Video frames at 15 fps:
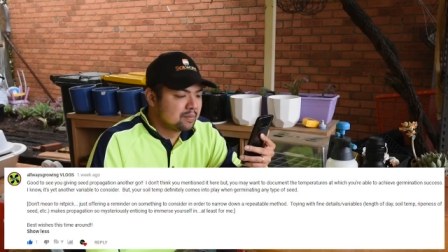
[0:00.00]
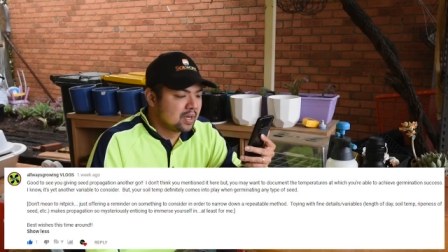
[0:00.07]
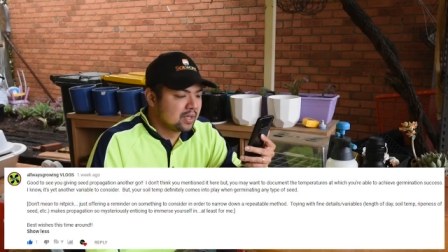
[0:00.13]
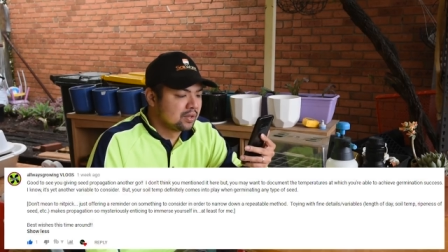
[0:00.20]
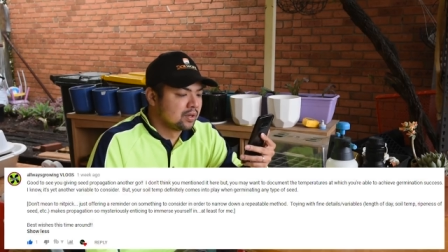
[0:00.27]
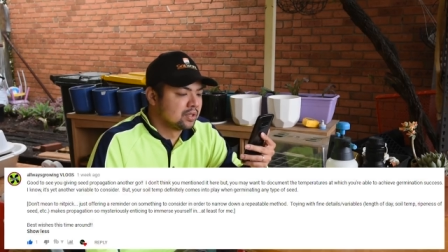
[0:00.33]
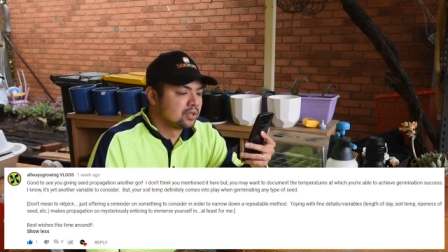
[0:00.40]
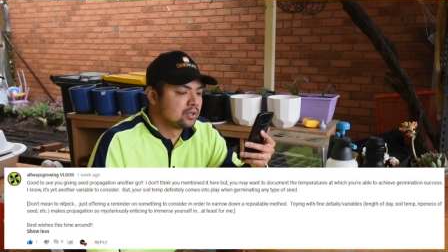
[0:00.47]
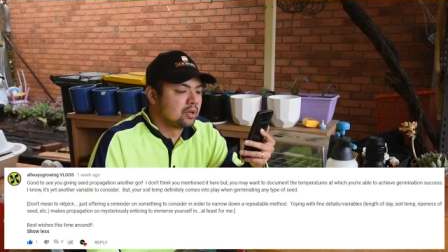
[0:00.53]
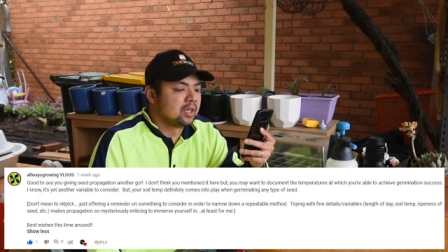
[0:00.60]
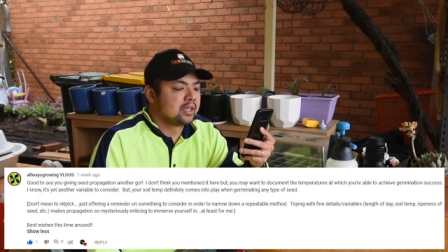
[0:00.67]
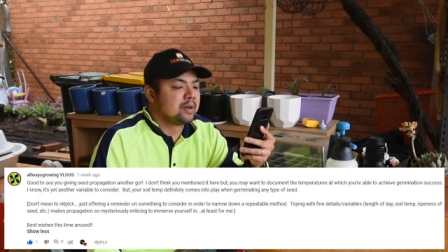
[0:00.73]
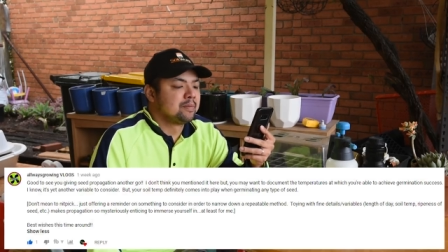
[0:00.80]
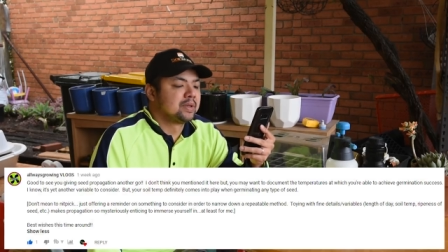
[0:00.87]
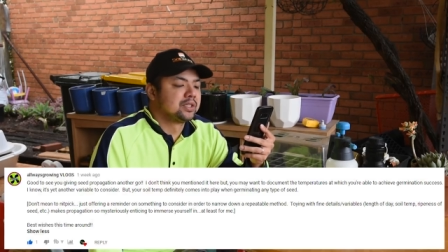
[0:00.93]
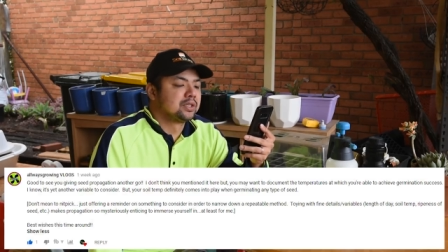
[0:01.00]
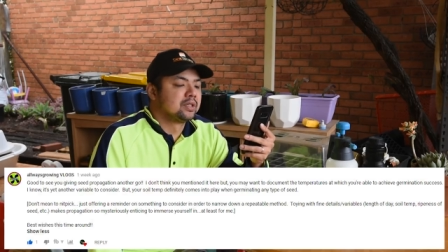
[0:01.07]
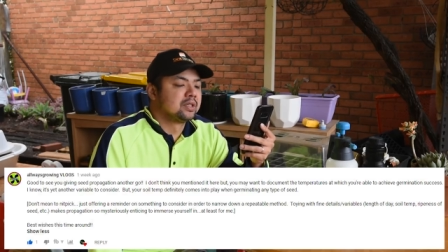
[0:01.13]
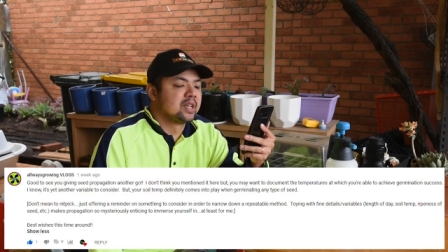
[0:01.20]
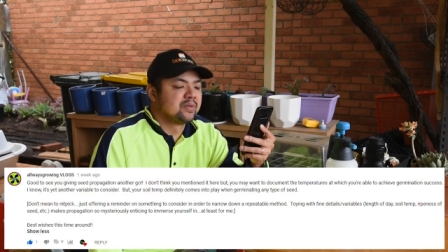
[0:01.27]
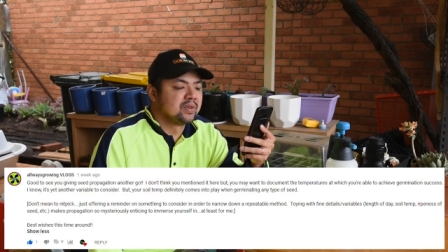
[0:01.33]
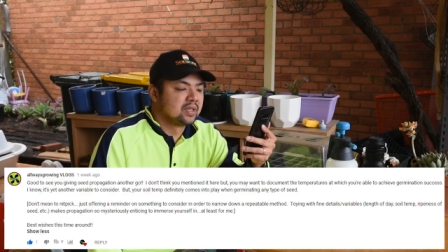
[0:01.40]
but your soil
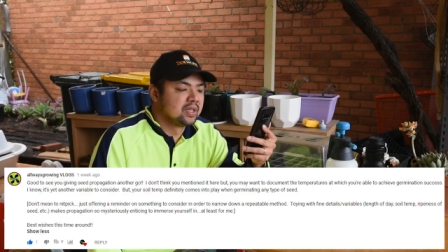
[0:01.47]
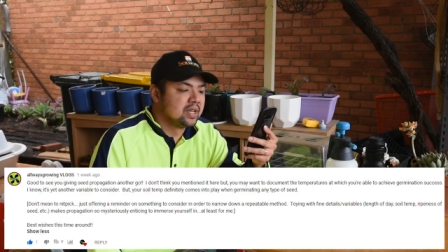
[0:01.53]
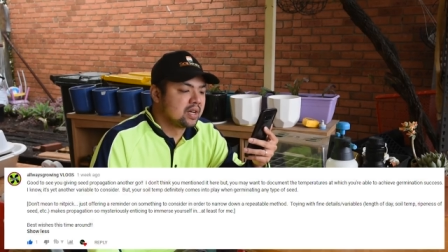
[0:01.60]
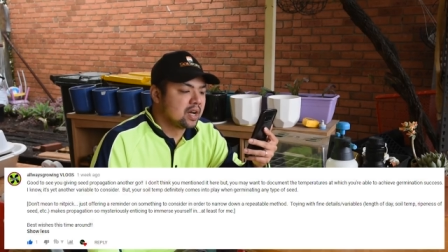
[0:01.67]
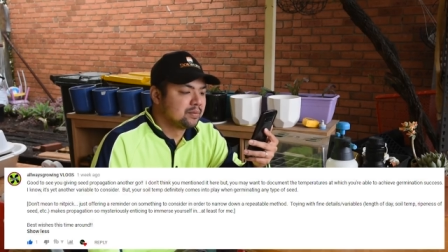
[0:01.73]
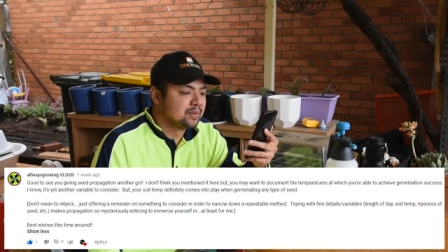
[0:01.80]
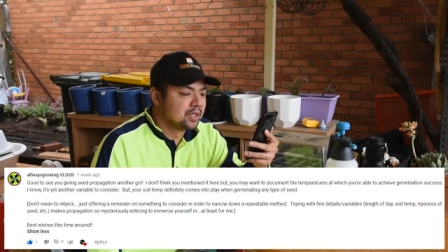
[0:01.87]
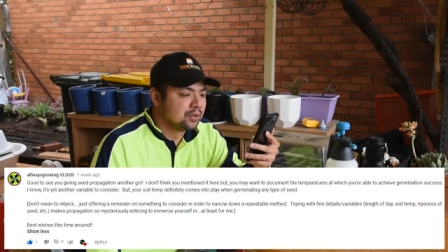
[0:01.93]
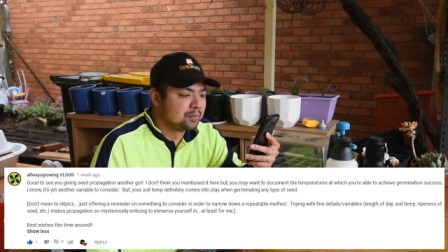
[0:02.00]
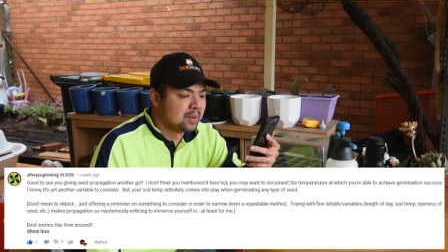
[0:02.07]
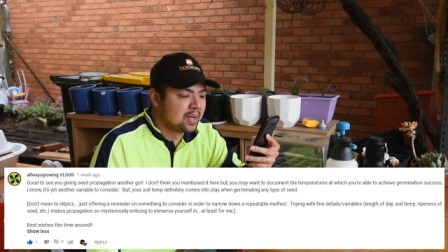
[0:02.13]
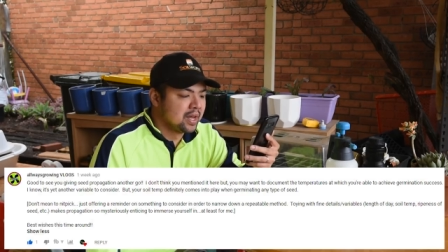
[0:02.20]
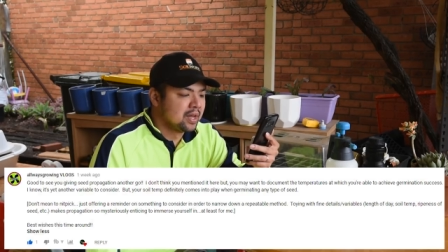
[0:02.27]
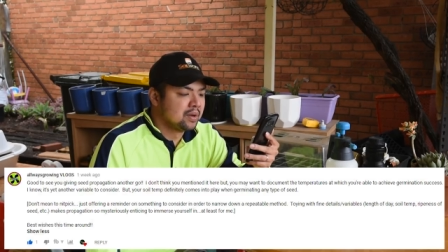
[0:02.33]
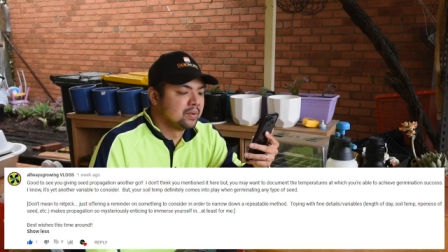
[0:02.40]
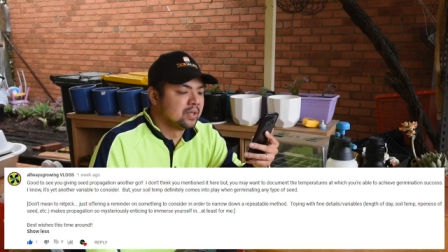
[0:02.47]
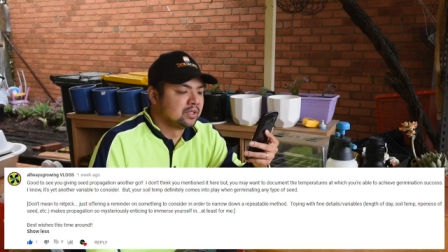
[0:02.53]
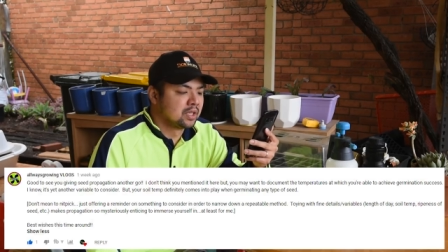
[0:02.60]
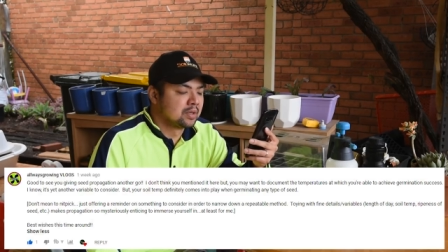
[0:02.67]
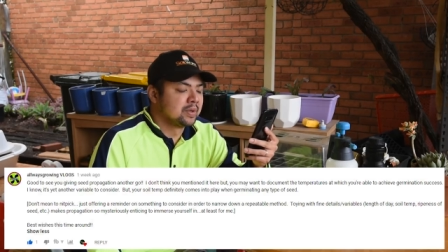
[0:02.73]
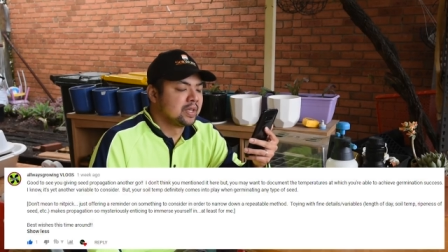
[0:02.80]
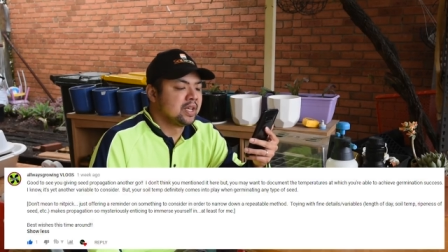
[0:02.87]
temperature definitely comes into play when
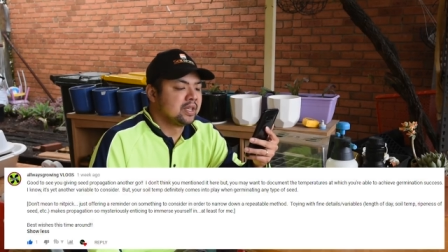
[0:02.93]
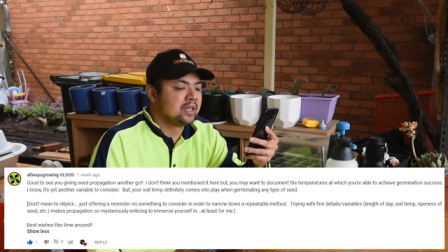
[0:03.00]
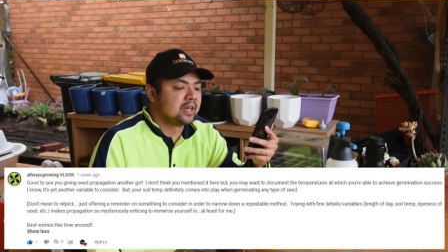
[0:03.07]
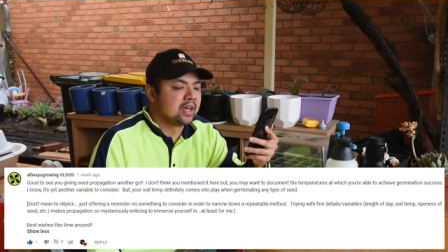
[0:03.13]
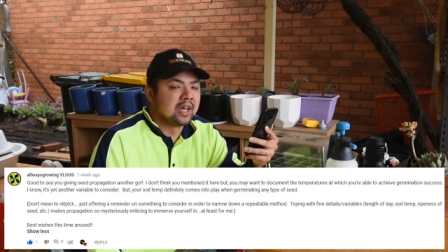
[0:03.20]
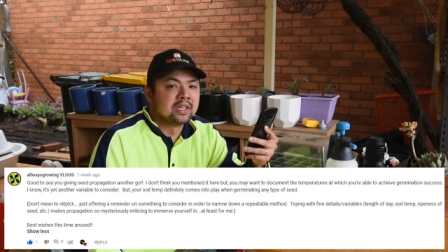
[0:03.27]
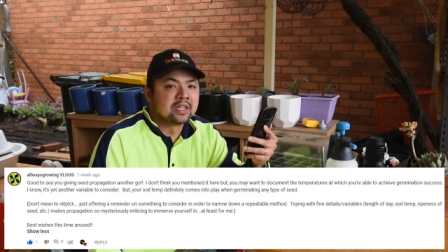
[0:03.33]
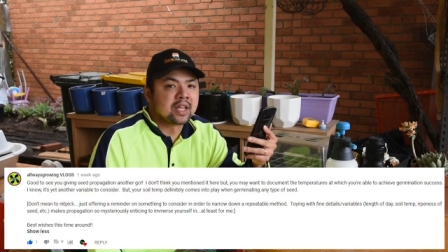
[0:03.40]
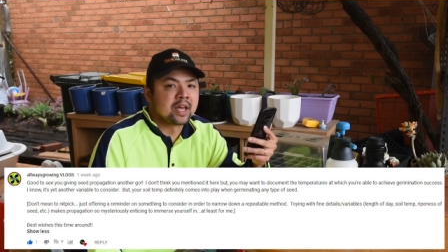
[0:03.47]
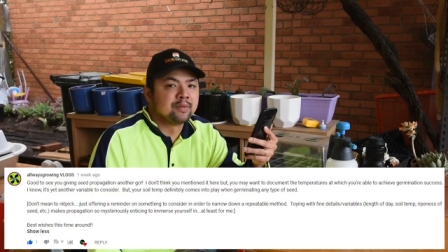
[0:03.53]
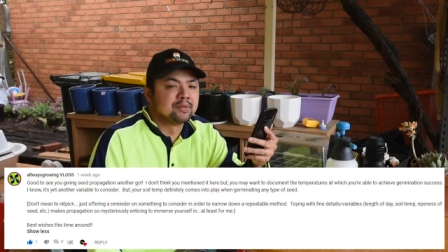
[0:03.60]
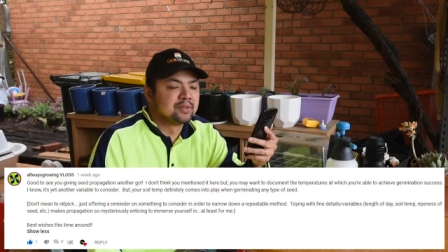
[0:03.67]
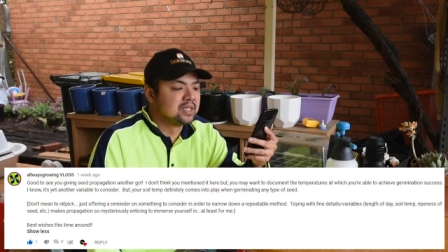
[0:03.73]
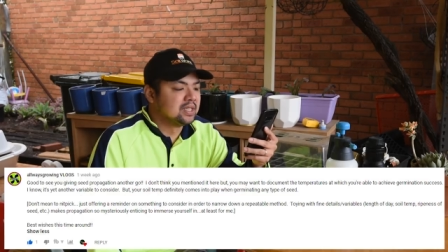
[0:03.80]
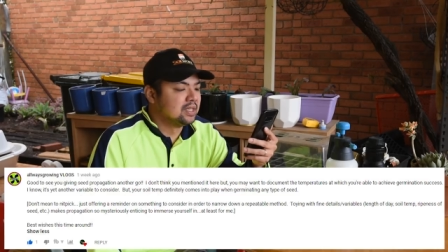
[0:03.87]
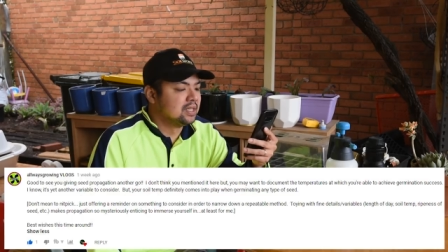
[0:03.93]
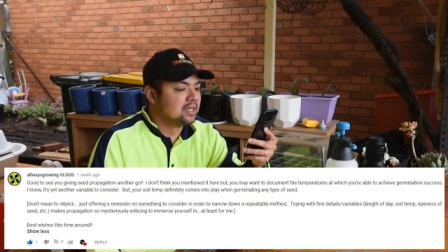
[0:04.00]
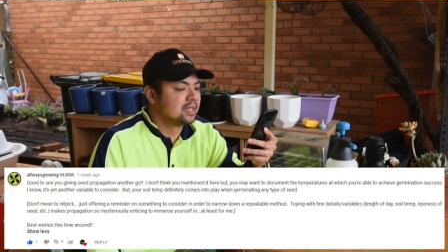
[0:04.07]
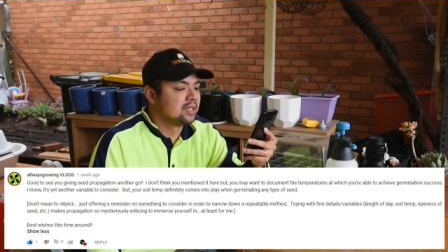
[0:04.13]
germinating any type of seed.